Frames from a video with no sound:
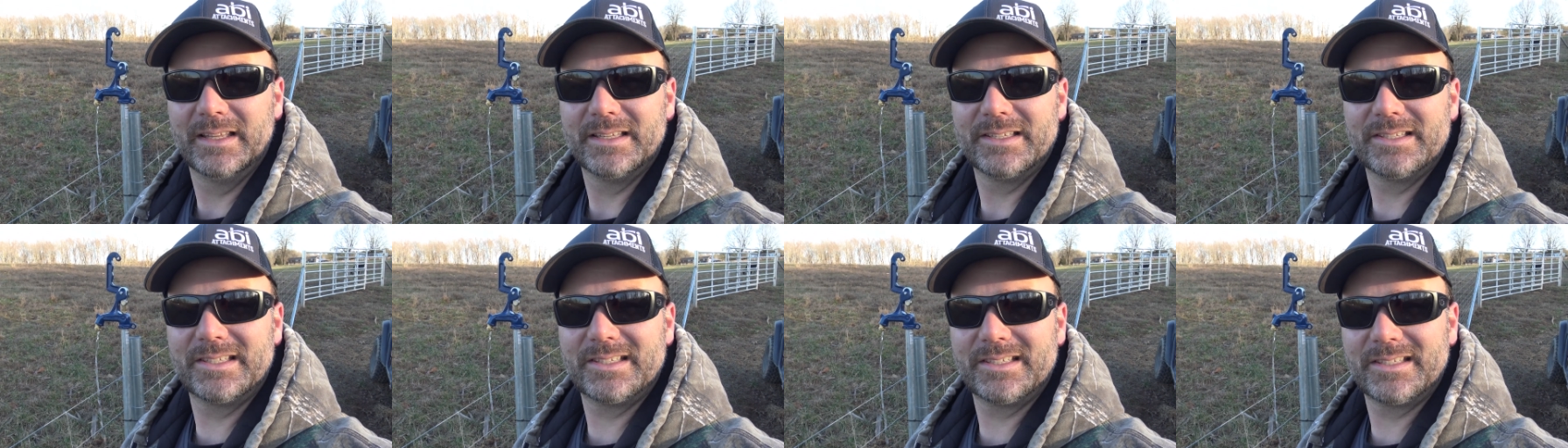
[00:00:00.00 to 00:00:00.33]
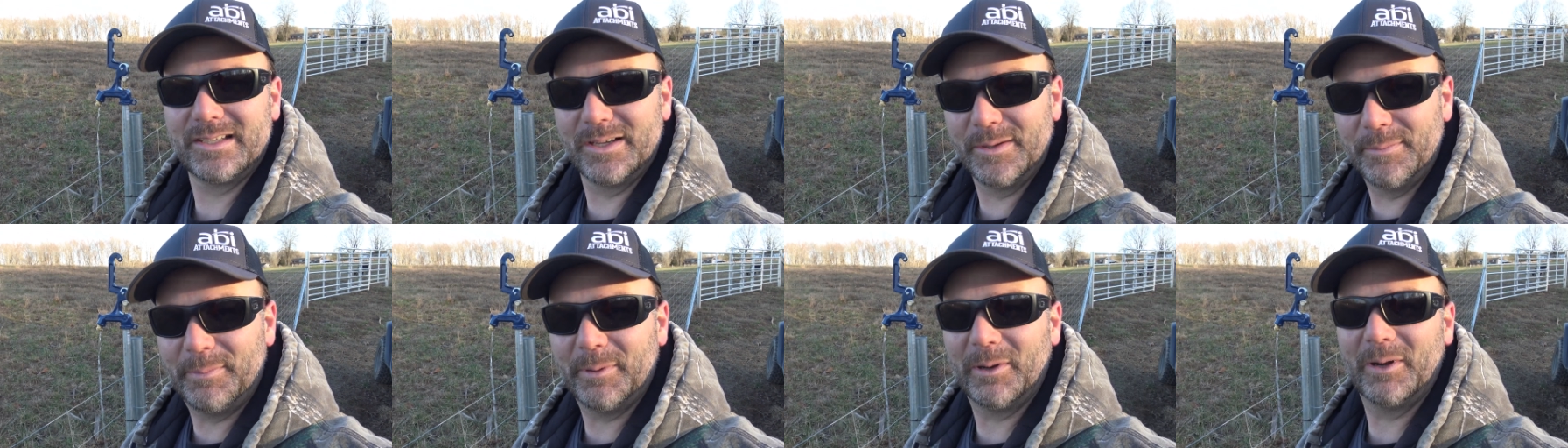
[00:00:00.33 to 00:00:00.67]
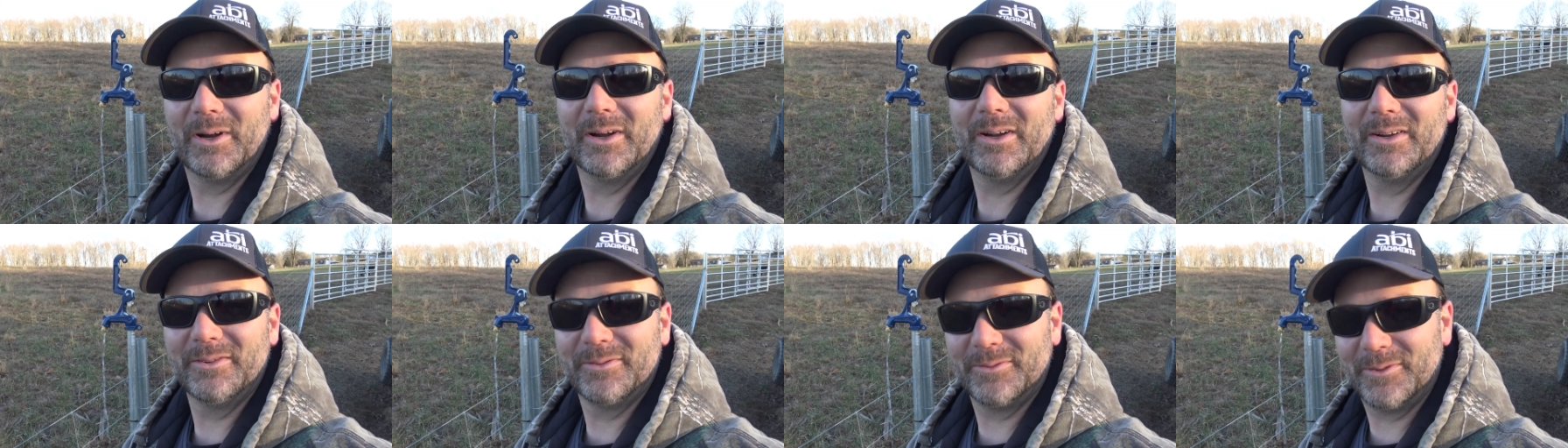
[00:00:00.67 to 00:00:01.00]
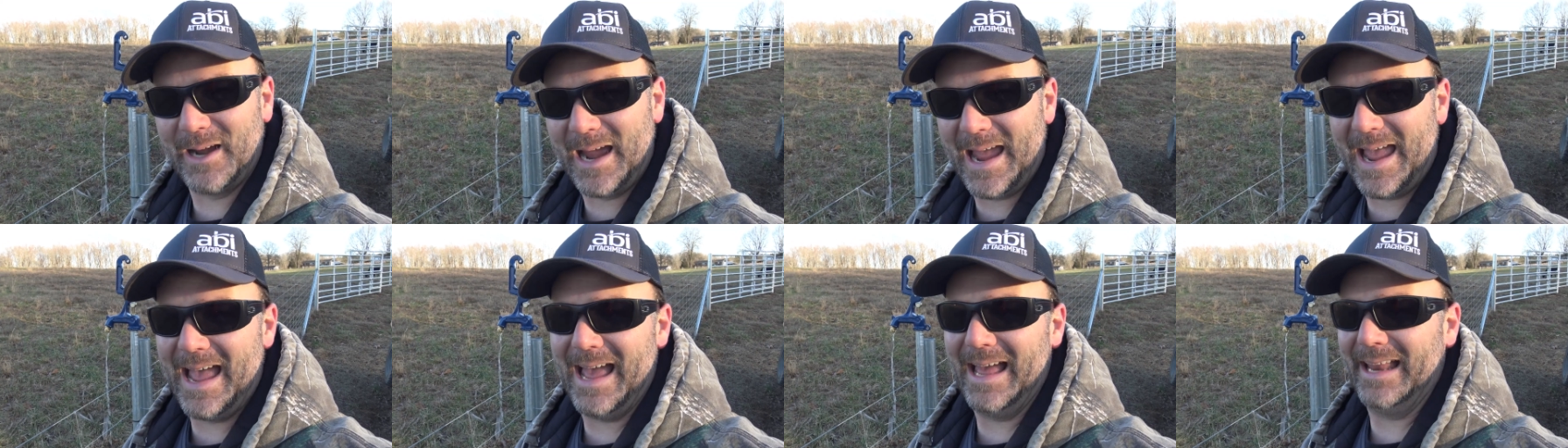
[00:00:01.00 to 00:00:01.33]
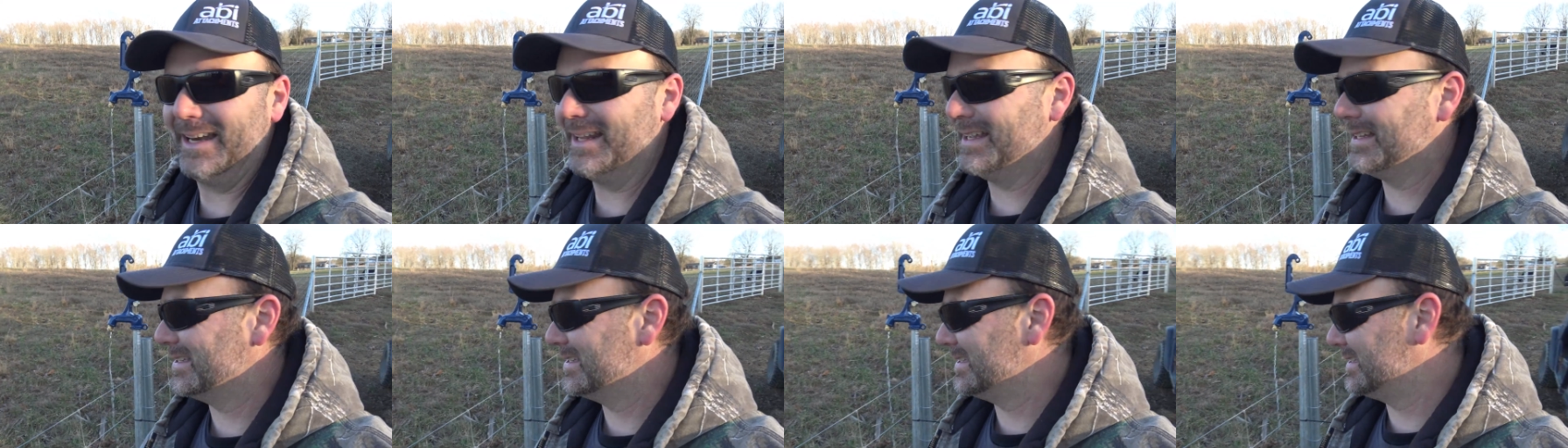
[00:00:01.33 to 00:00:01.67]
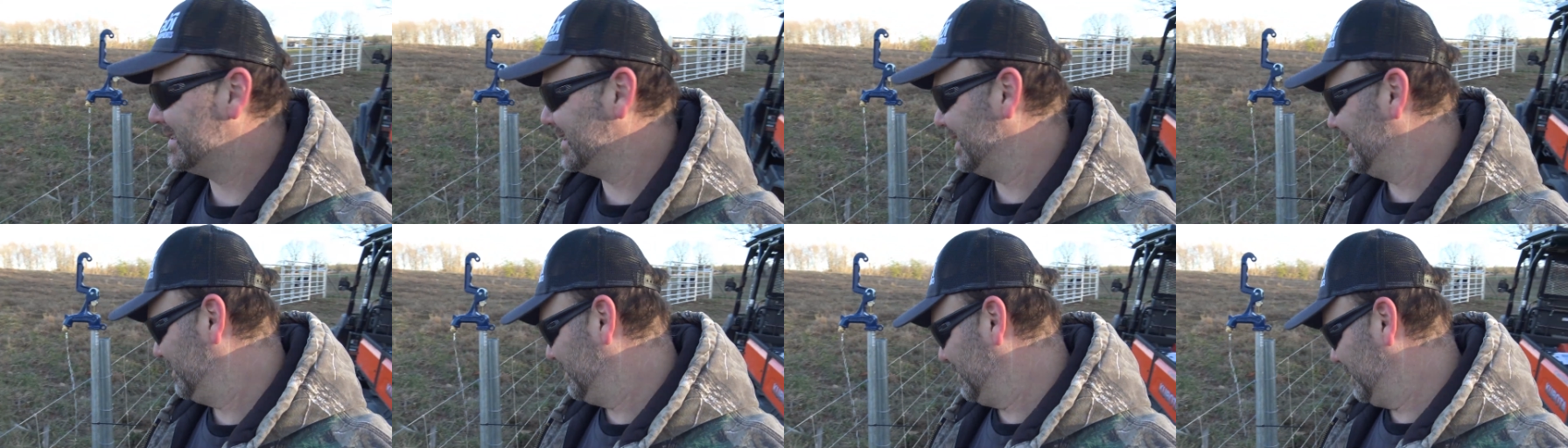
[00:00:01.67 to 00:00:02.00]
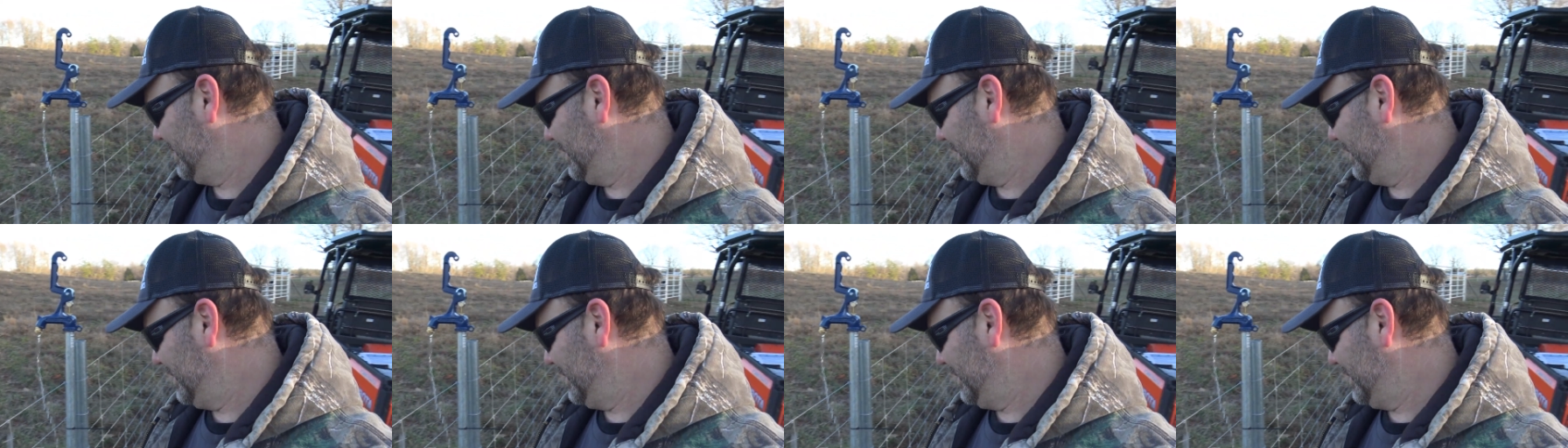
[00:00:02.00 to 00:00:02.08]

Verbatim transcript: super rad, super